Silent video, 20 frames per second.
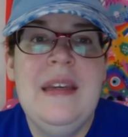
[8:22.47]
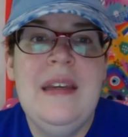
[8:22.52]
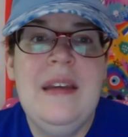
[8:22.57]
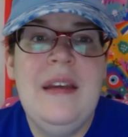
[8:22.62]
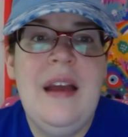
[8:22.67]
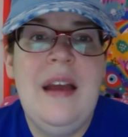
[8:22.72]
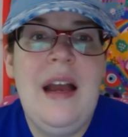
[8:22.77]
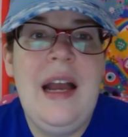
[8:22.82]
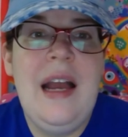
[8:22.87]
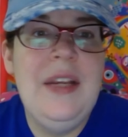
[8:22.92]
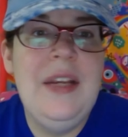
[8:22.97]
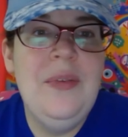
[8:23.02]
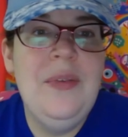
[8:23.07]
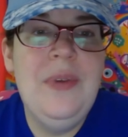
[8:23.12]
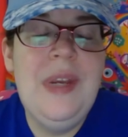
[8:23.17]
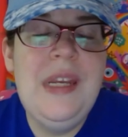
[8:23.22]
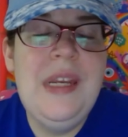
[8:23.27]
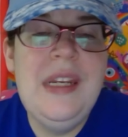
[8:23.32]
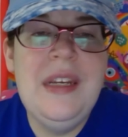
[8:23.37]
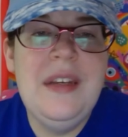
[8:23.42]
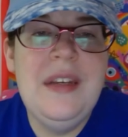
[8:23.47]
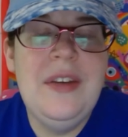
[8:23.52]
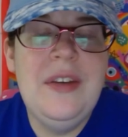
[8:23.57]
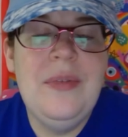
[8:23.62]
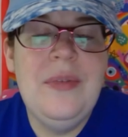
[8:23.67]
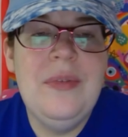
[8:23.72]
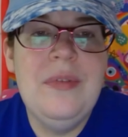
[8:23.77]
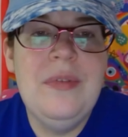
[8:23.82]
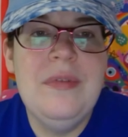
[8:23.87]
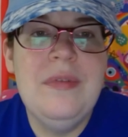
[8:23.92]
I created
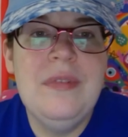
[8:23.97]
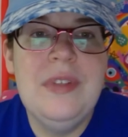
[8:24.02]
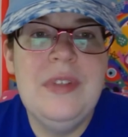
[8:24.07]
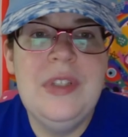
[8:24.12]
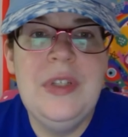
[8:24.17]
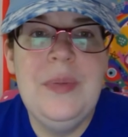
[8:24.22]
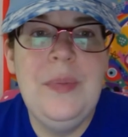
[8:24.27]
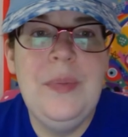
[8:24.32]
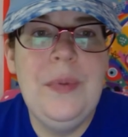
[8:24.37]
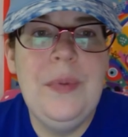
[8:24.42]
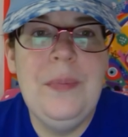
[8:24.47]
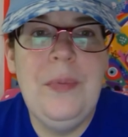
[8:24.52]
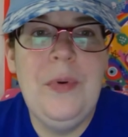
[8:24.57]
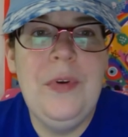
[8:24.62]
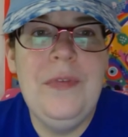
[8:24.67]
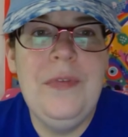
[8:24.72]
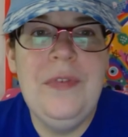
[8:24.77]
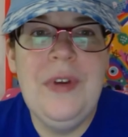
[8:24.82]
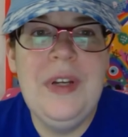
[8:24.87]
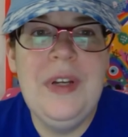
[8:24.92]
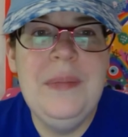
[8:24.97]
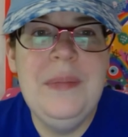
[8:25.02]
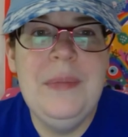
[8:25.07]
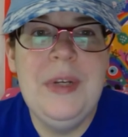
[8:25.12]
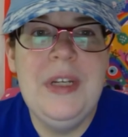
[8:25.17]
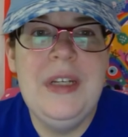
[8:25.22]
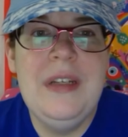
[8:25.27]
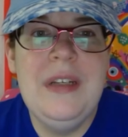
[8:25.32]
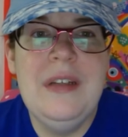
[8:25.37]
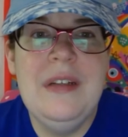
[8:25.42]
you. You weren't born for
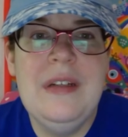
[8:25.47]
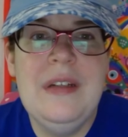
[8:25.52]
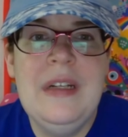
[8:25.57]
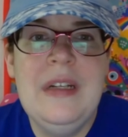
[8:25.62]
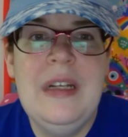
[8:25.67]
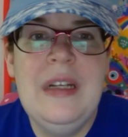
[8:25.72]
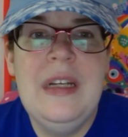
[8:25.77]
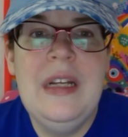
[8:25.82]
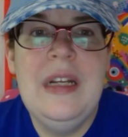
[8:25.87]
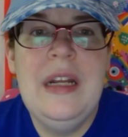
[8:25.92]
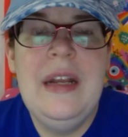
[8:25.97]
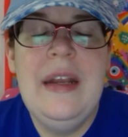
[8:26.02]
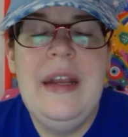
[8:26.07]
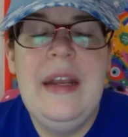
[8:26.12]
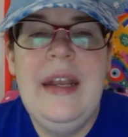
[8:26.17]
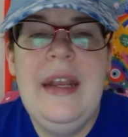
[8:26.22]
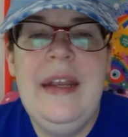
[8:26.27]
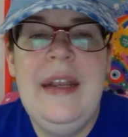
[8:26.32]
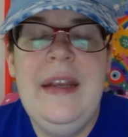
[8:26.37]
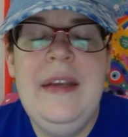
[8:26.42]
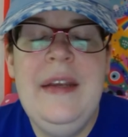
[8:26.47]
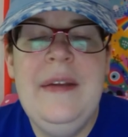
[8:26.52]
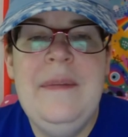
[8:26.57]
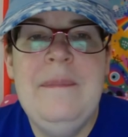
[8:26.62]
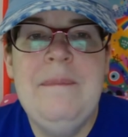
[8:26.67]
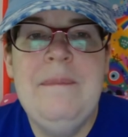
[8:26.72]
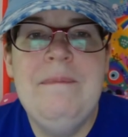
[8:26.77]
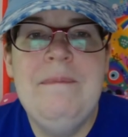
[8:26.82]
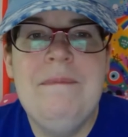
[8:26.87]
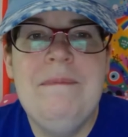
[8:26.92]
anybody."
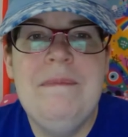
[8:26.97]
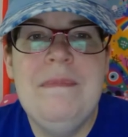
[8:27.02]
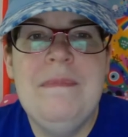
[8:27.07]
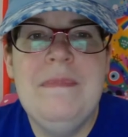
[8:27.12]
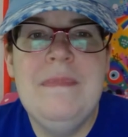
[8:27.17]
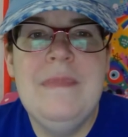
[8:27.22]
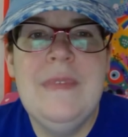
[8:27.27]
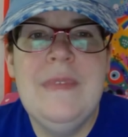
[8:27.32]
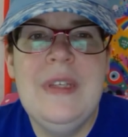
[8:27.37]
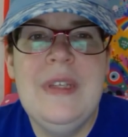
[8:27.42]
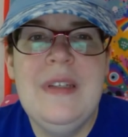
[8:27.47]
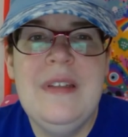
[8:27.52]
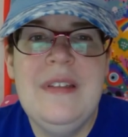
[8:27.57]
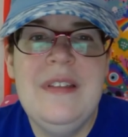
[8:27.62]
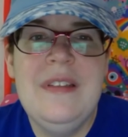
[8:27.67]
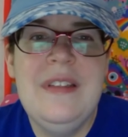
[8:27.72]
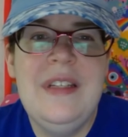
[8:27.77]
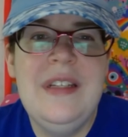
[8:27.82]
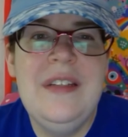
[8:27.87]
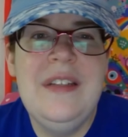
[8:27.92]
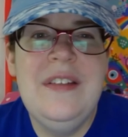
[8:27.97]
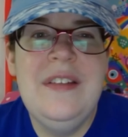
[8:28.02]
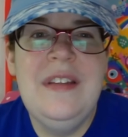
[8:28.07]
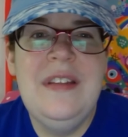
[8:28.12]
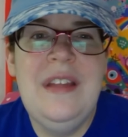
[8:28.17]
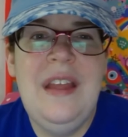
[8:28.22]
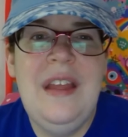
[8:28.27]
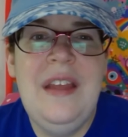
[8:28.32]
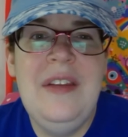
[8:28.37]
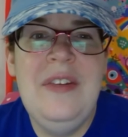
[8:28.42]
And Stitch
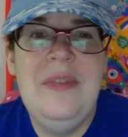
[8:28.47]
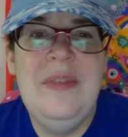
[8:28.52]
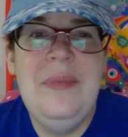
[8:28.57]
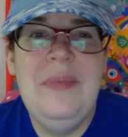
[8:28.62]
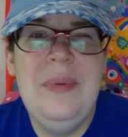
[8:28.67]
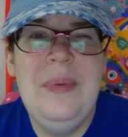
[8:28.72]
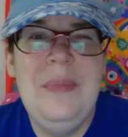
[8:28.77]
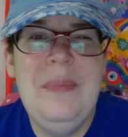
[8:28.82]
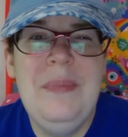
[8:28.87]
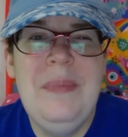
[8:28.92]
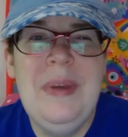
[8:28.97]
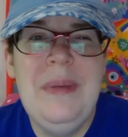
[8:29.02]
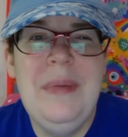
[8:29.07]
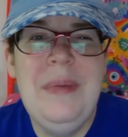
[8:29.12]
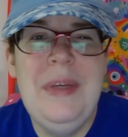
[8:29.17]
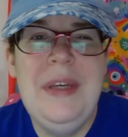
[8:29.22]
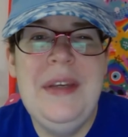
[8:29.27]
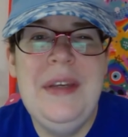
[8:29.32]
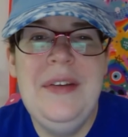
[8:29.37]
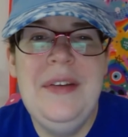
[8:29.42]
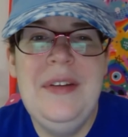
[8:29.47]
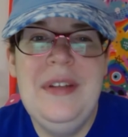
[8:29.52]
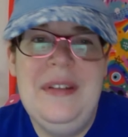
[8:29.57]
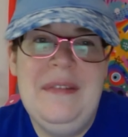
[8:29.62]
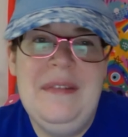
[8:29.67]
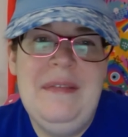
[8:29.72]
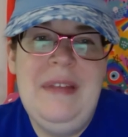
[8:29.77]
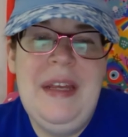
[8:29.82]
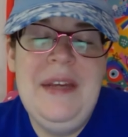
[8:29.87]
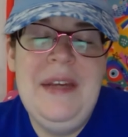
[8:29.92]
says, "Well, maybe I could
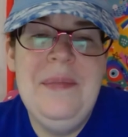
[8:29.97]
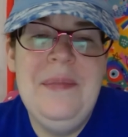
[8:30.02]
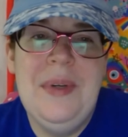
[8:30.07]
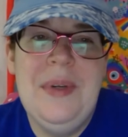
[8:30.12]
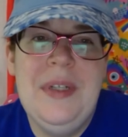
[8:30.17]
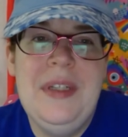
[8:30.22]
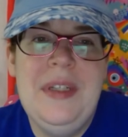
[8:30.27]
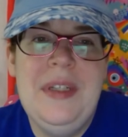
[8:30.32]
have one."